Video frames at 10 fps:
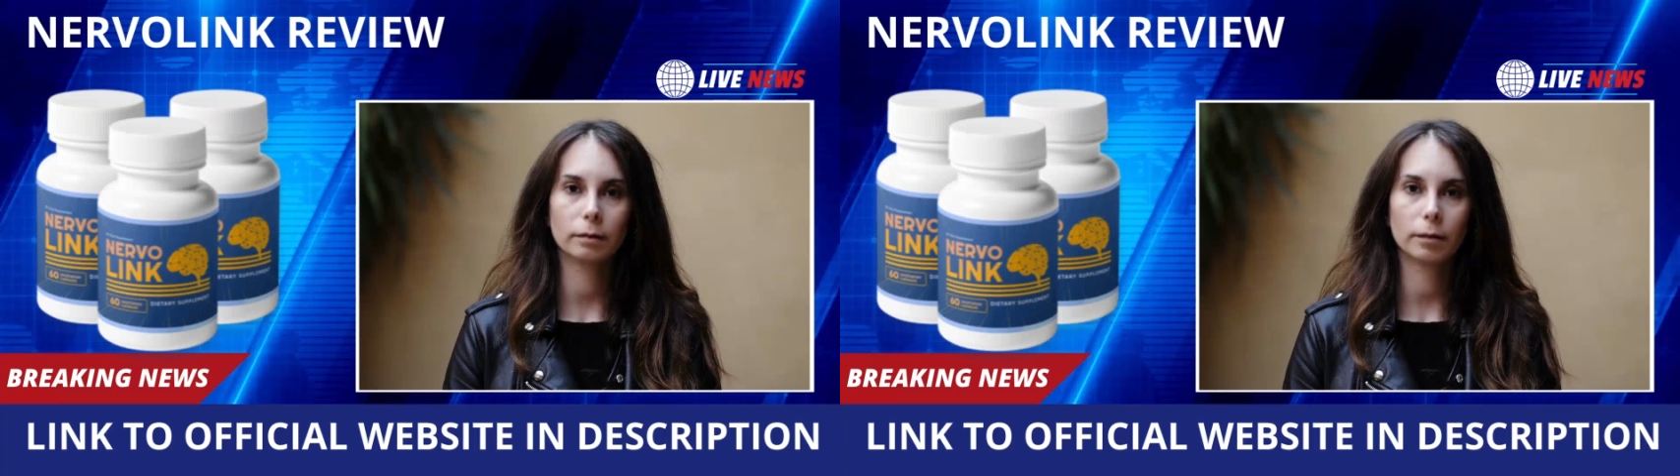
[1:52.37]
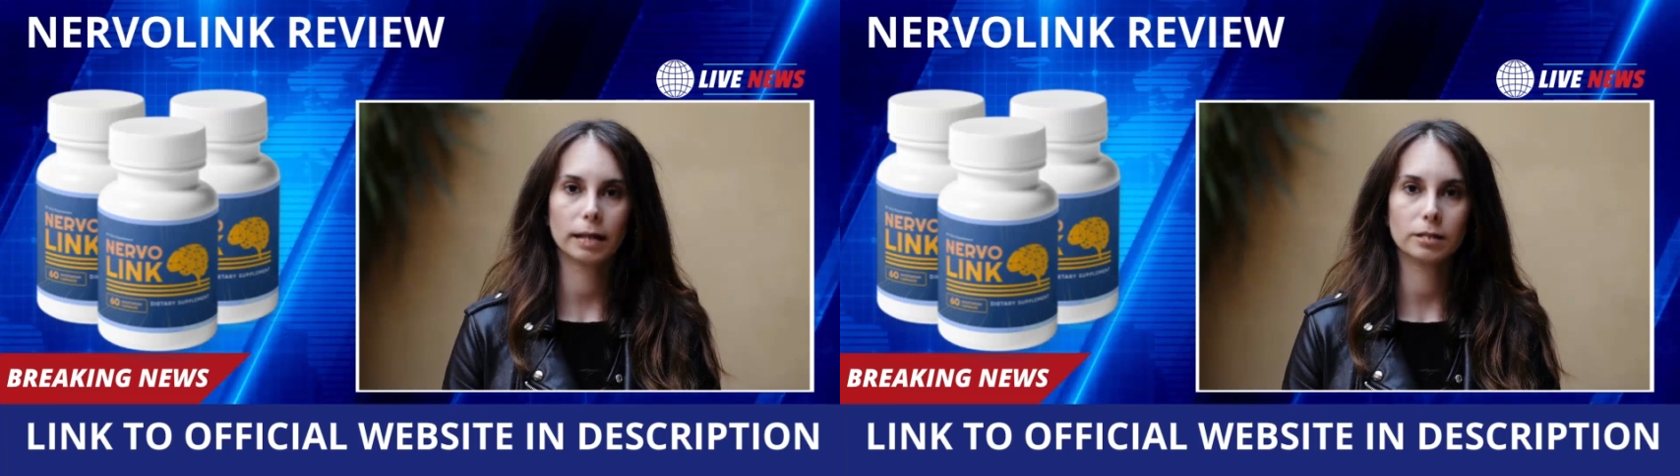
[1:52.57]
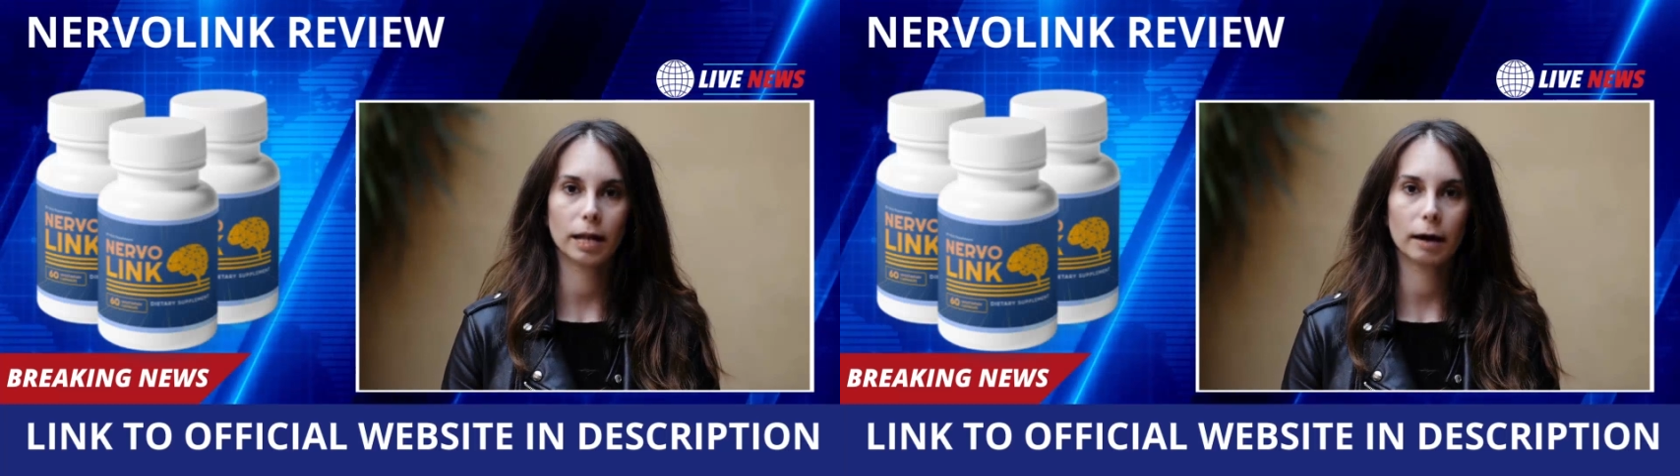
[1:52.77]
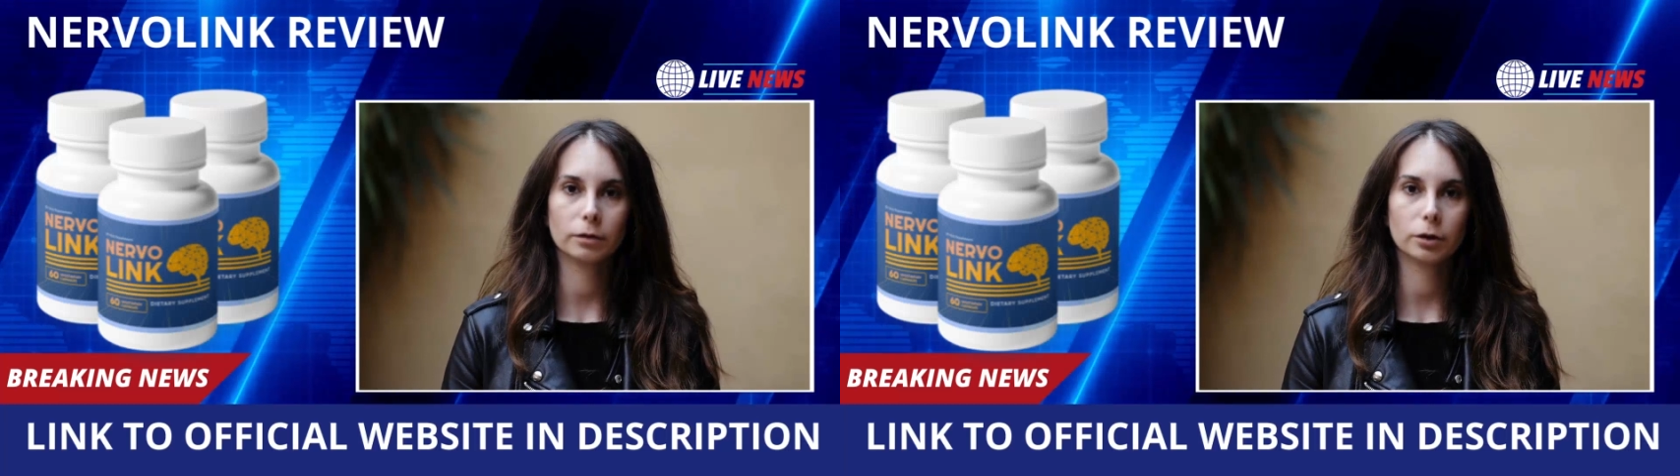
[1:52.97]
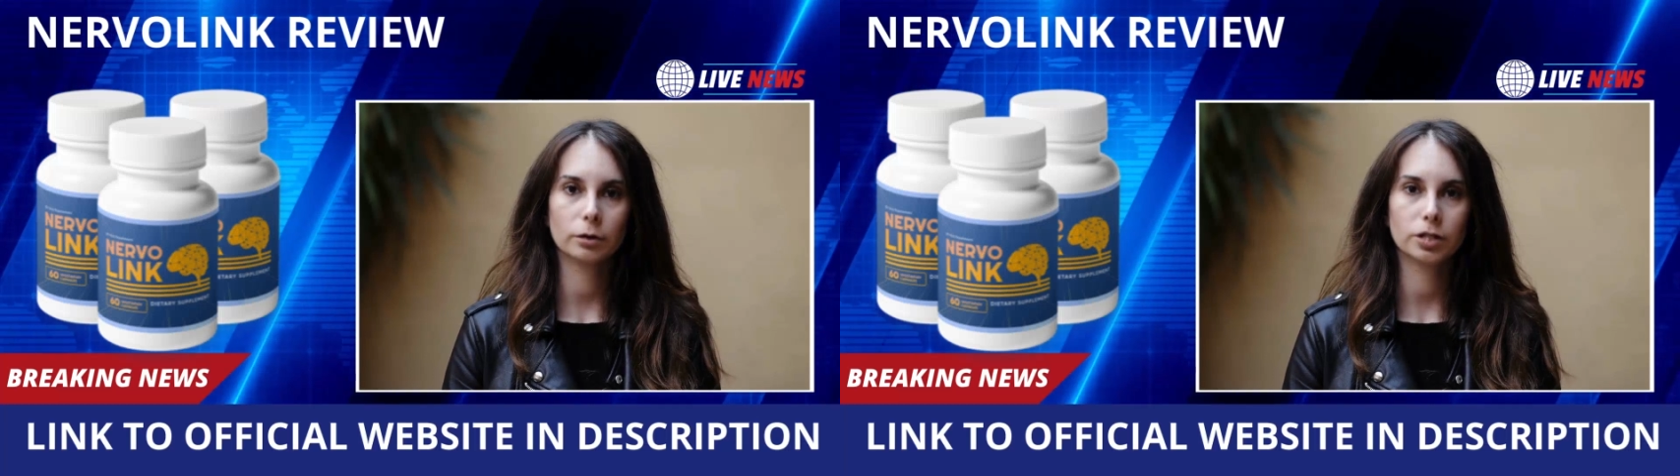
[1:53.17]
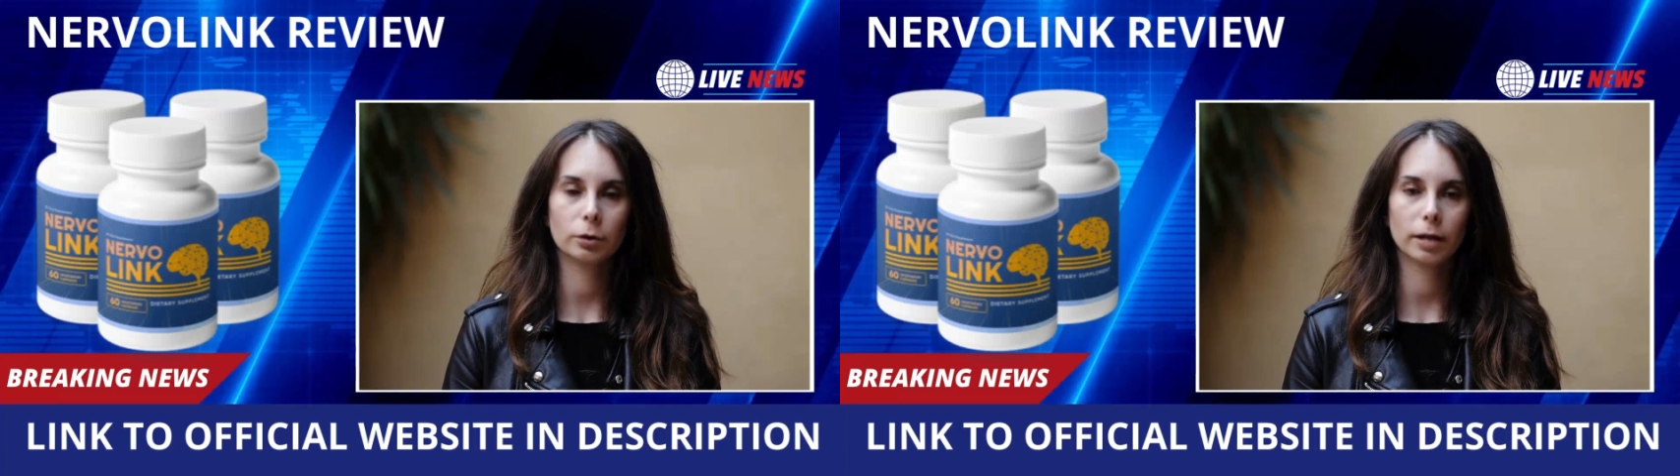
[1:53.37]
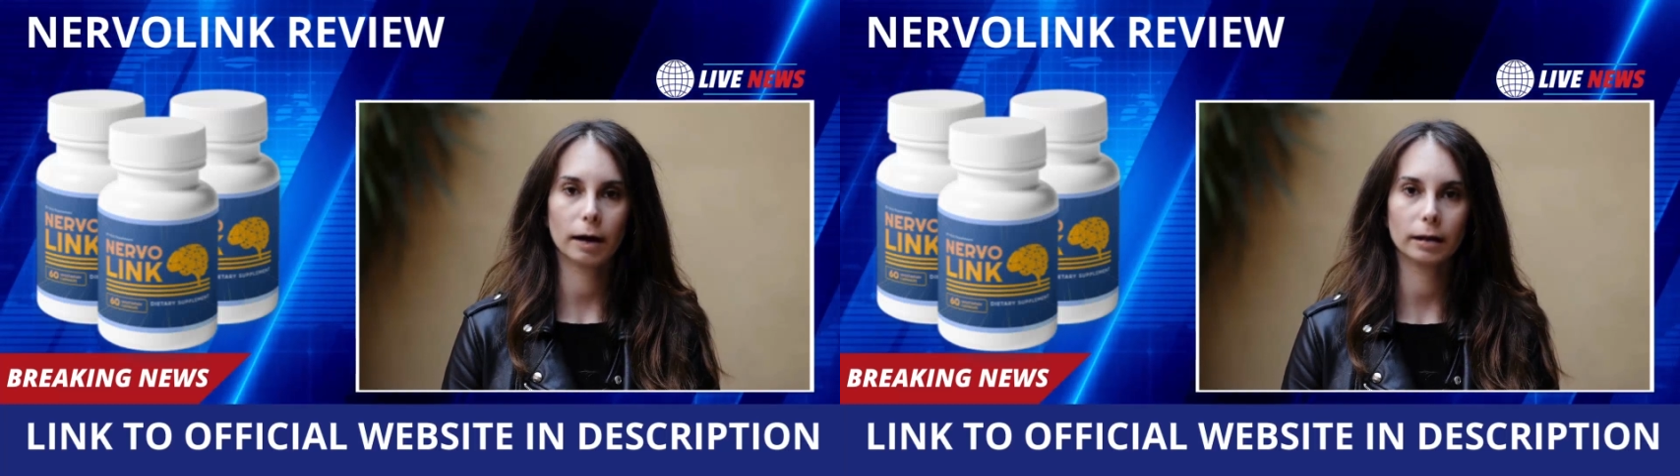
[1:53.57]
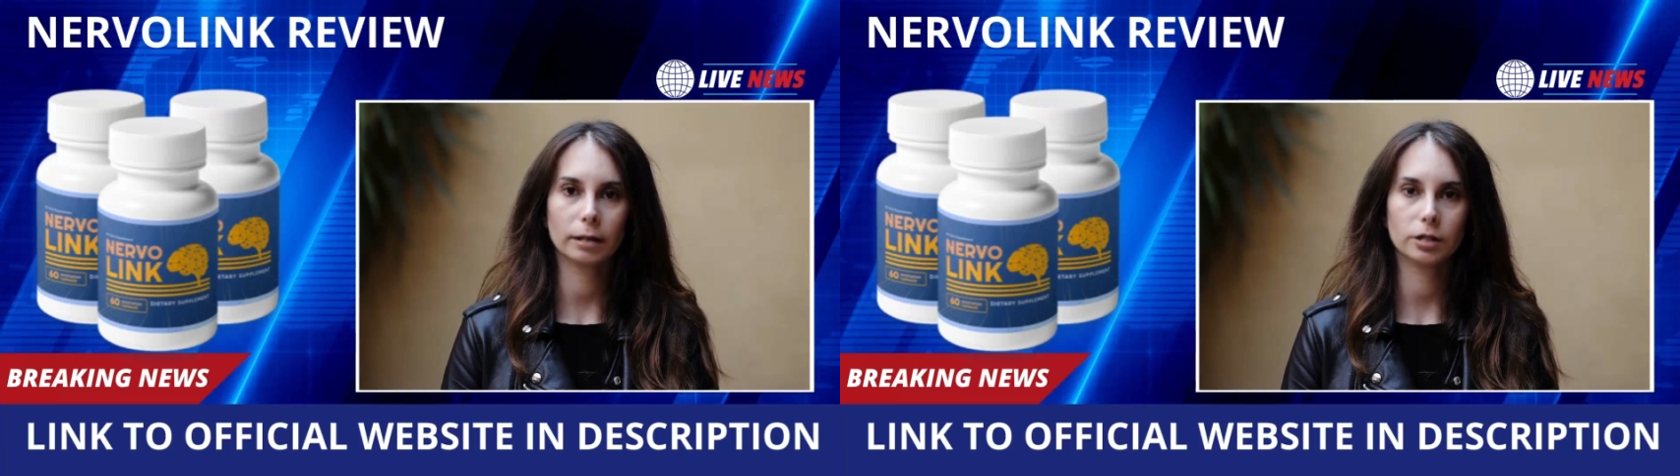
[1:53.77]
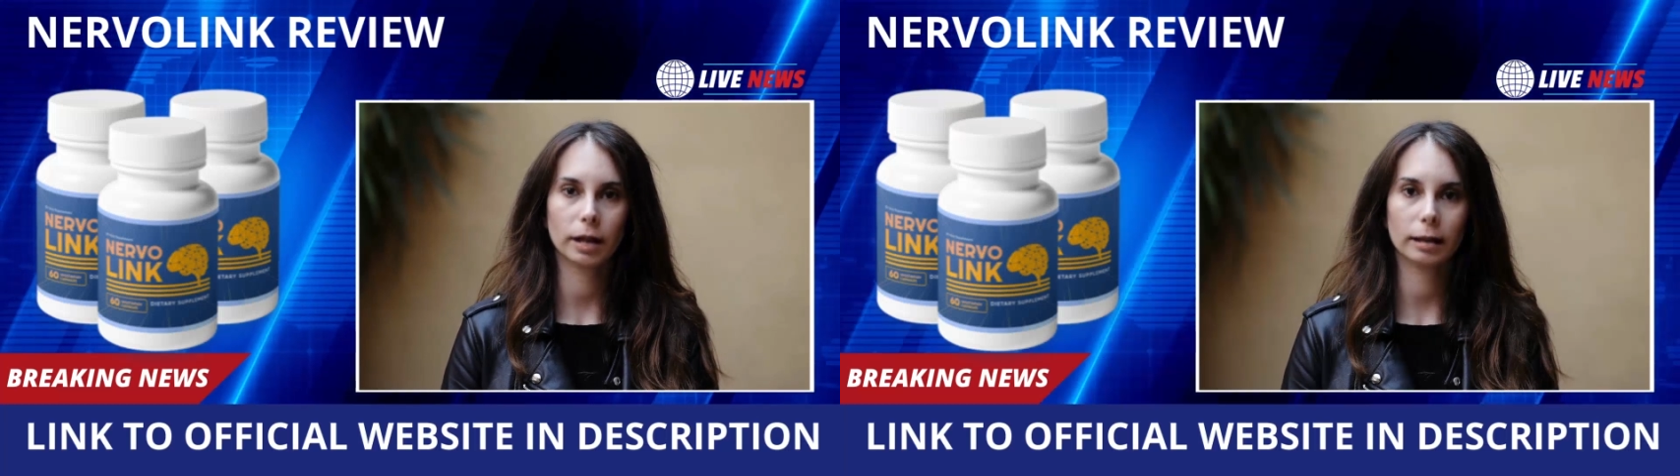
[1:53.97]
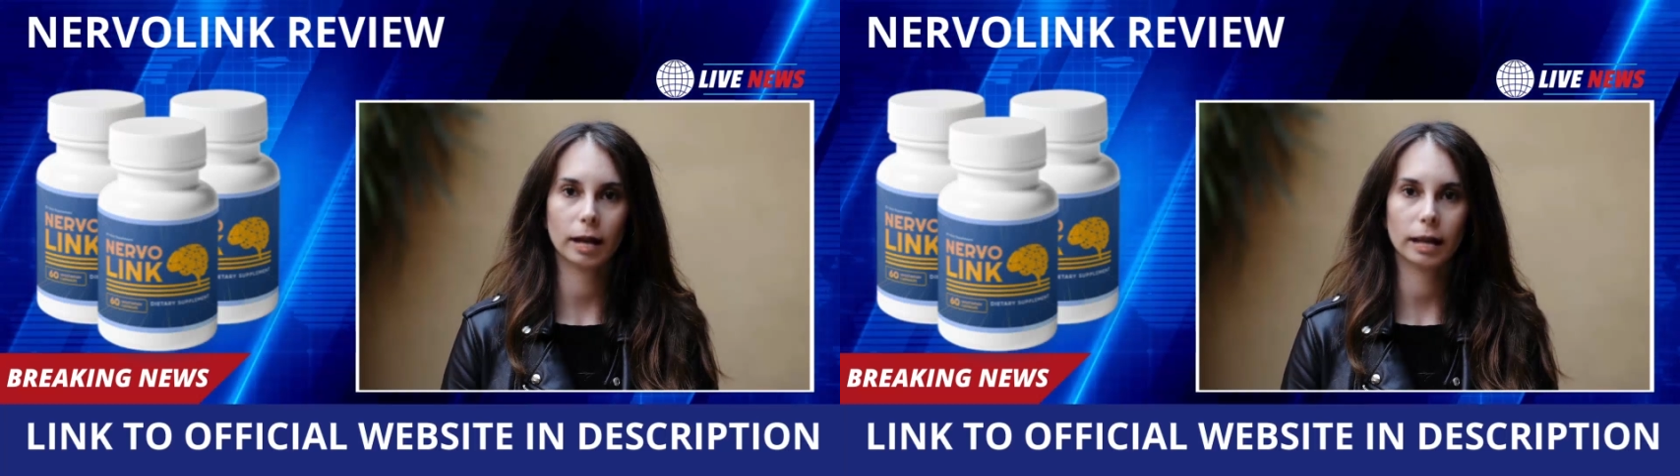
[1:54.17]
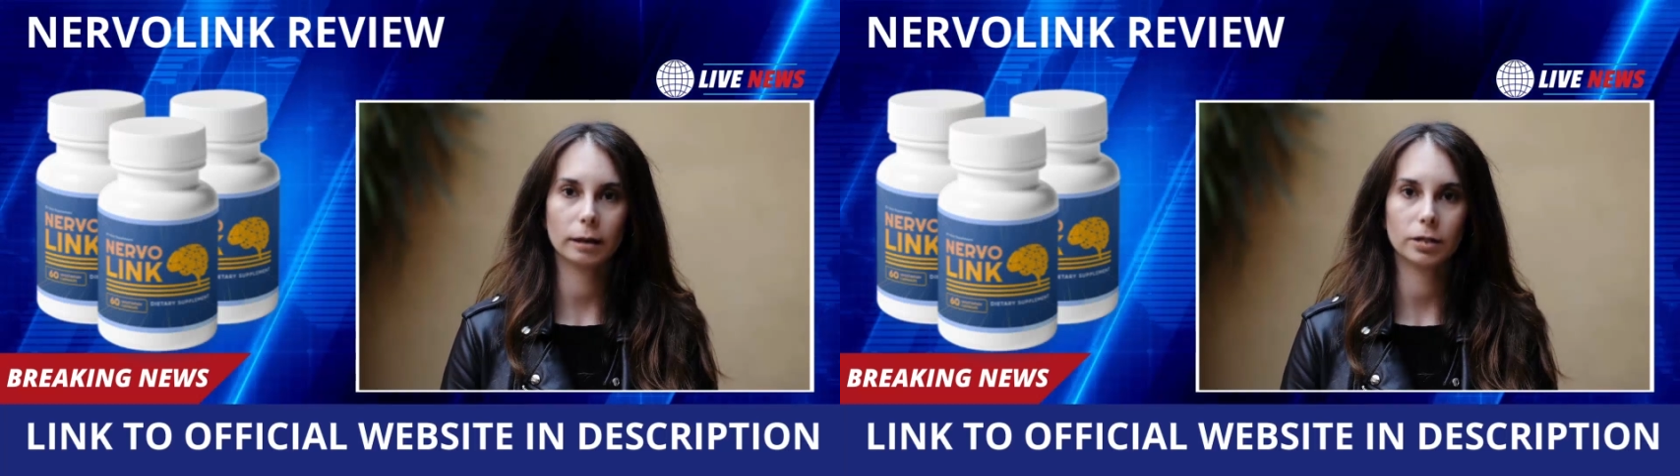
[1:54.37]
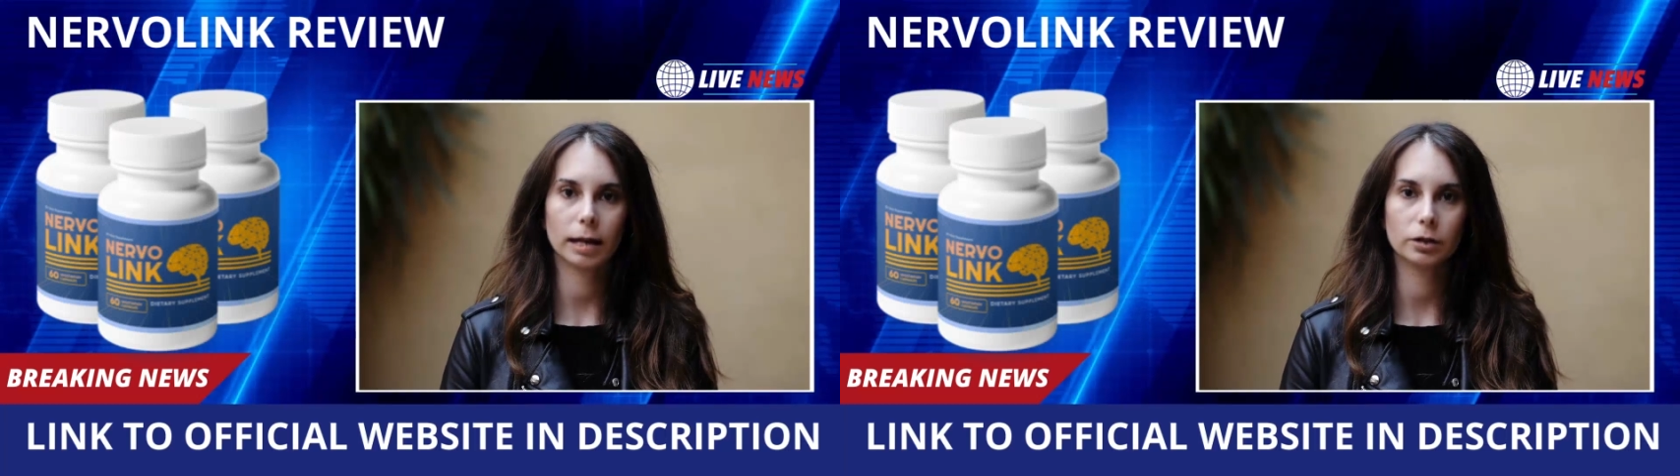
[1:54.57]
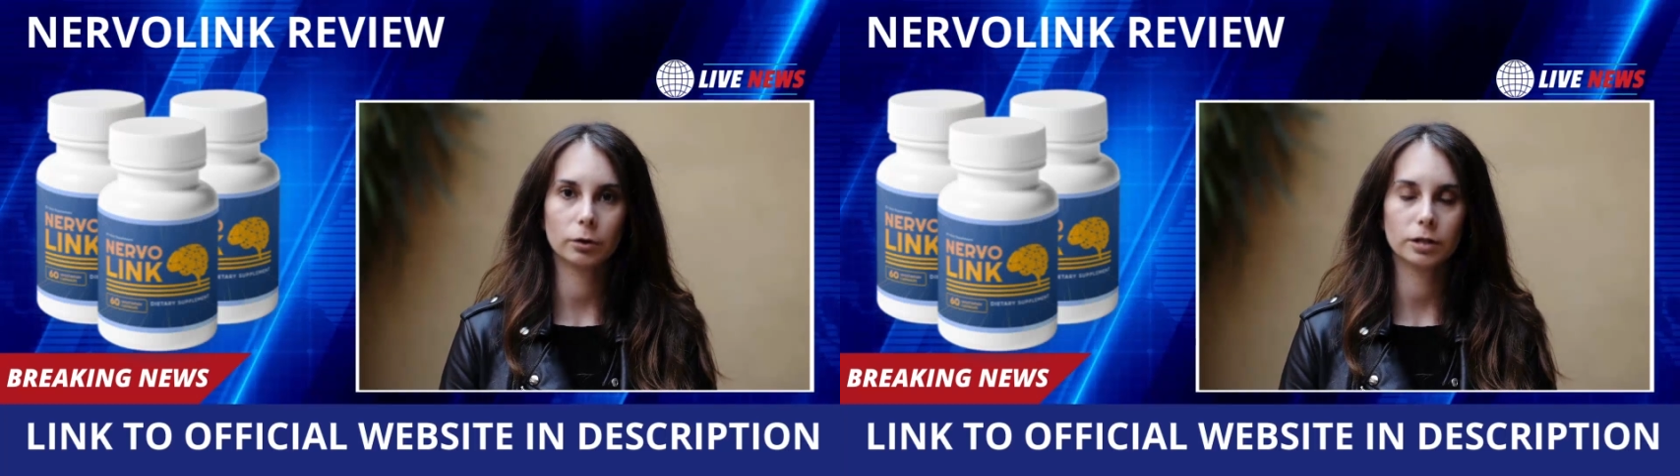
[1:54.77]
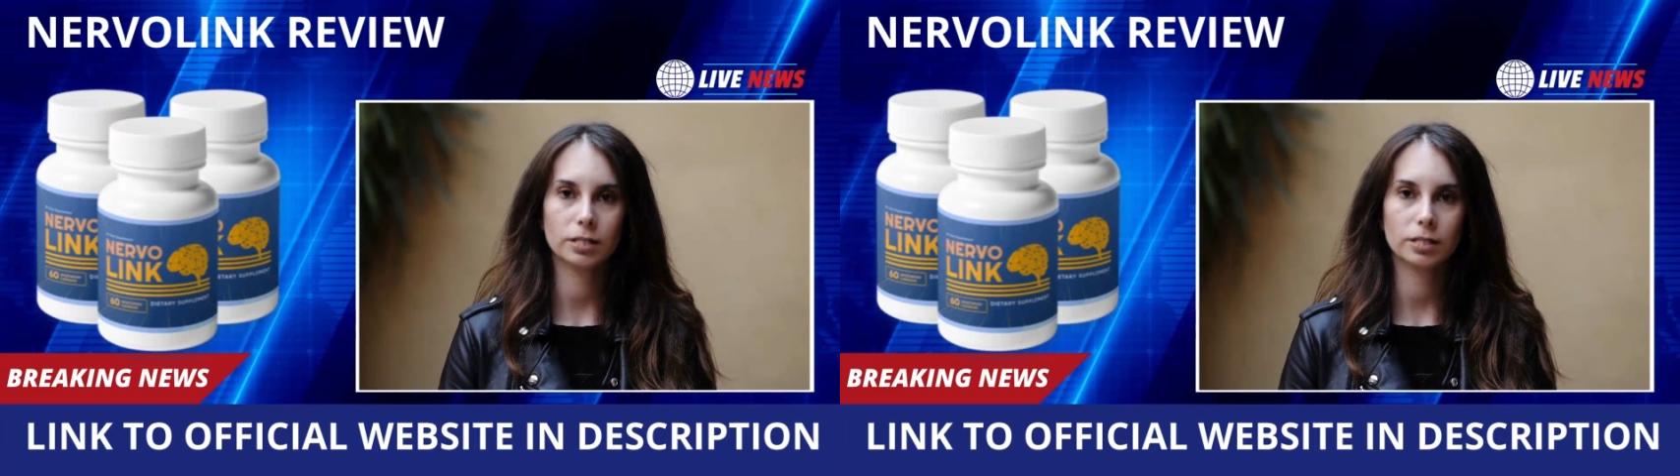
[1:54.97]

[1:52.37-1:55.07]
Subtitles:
These capsules do not contain any dangerous